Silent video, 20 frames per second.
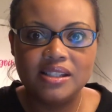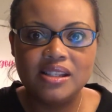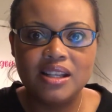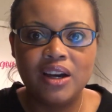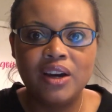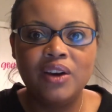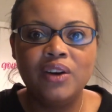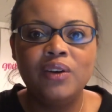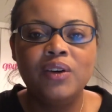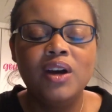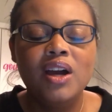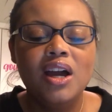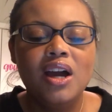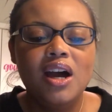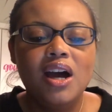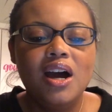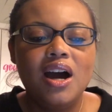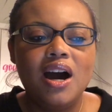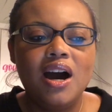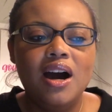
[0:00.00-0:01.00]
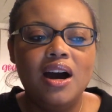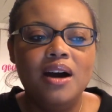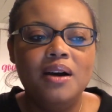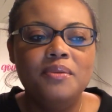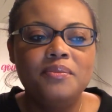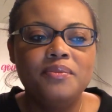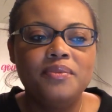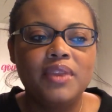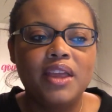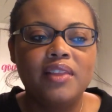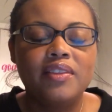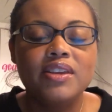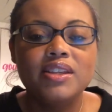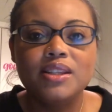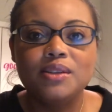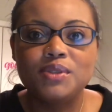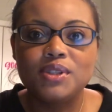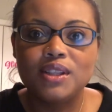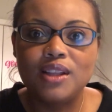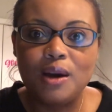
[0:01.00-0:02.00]
So at
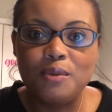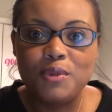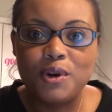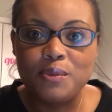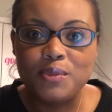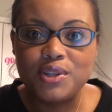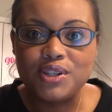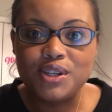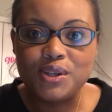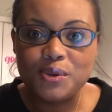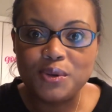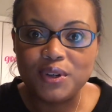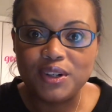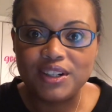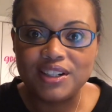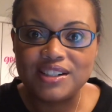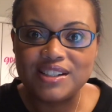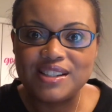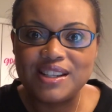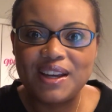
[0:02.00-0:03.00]
least I was a lot more mature.